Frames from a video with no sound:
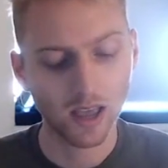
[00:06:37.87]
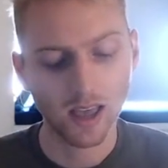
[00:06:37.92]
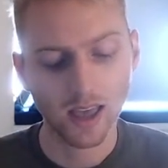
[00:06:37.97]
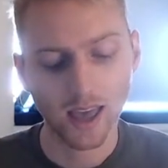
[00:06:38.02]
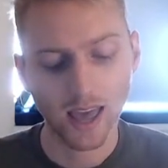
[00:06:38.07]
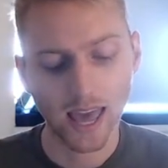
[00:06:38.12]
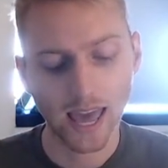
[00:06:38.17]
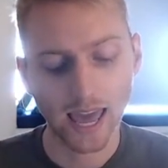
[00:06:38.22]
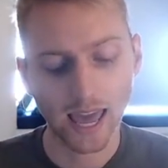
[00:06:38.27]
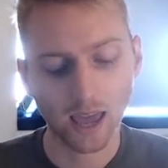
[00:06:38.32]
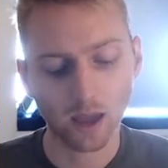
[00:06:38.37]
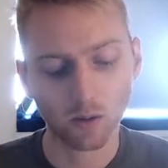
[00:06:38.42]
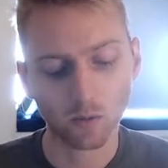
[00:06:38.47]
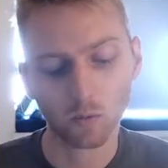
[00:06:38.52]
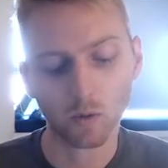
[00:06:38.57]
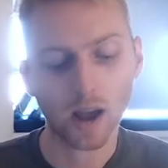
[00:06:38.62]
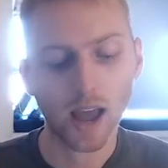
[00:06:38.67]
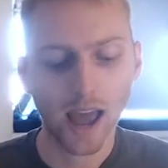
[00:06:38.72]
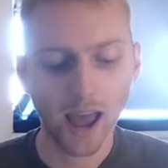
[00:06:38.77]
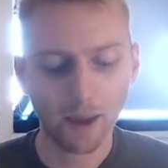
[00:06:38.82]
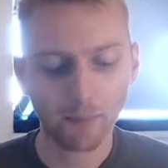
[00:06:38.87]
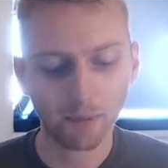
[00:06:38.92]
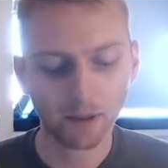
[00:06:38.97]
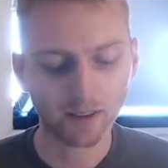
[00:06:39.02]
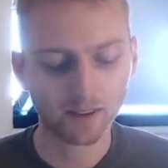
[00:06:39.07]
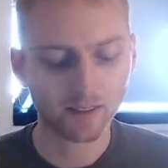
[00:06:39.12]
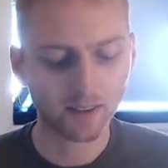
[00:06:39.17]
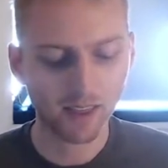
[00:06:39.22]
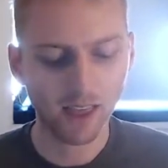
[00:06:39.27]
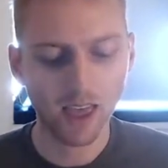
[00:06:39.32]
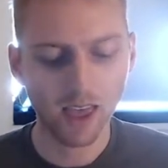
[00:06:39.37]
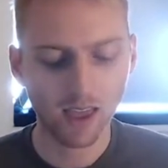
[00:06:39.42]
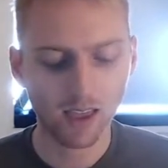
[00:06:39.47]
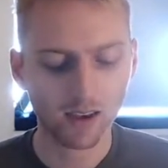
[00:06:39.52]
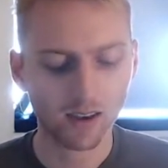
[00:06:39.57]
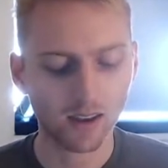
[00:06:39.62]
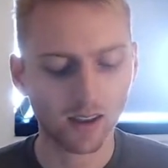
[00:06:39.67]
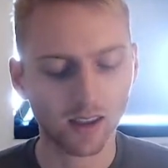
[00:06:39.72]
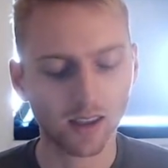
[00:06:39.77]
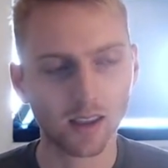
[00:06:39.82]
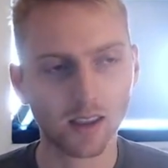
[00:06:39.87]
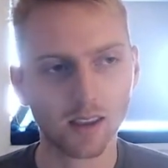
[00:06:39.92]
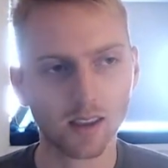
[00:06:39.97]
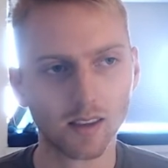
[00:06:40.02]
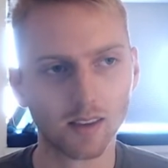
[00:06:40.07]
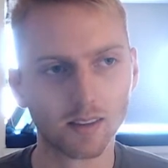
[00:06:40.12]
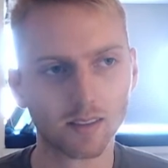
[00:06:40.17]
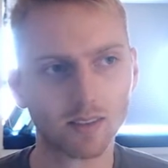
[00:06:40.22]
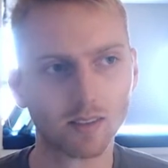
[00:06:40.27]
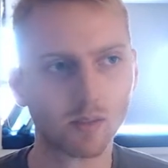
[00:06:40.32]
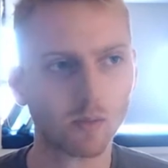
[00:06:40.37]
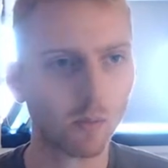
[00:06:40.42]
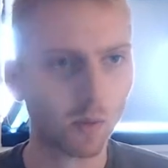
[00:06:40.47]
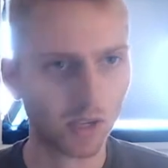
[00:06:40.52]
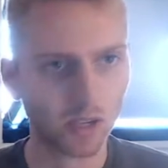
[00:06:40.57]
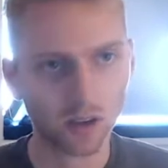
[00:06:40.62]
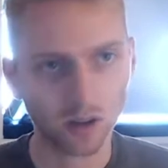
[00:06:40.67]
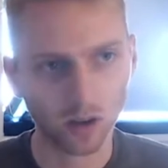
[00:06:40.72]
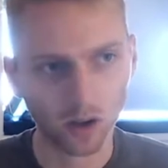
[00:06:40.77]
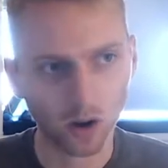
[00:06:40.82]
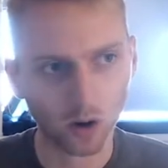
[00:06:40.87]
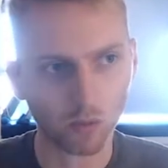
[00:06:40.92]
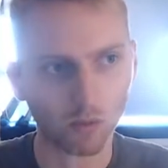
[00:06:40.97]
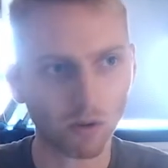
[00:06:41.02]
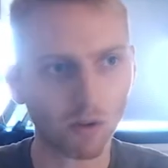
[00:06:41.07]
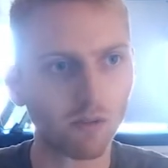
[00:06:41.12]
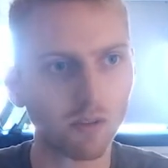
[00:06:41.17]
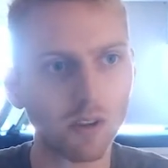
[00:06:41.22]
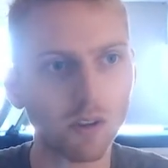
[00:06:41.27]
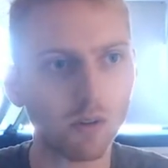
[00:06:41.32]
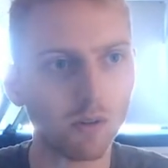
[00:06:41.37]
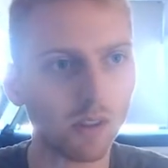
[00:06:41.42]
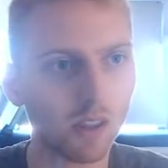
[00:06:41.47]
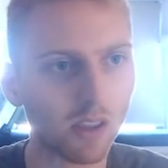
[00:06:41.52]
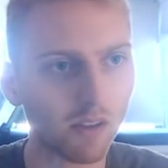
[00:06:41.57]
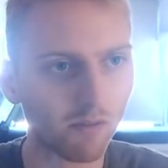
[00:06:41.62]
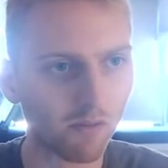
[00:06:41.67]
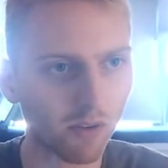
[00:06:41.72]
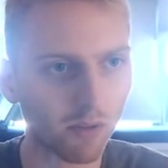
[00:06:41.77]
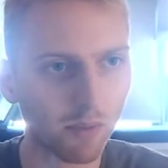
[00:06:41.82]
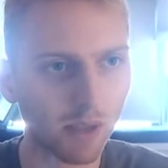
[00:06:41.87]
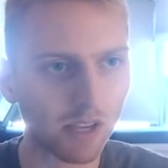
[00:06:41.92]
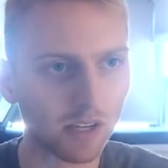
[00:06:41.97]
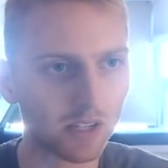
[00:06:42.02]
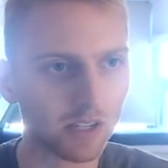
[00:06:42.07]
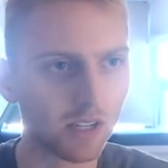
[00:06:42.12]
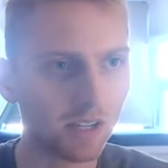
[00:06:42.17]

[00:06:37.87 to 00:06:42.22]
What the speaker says: And what happens then is we can go review the information.